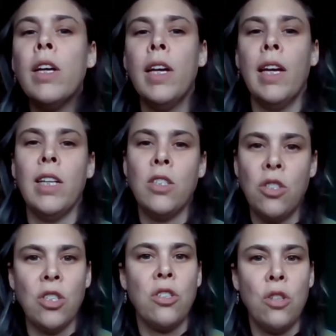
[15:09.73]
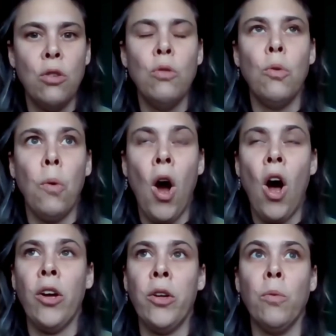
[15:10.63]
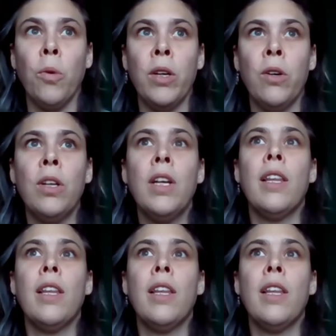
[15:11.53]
and it's just too raw and real,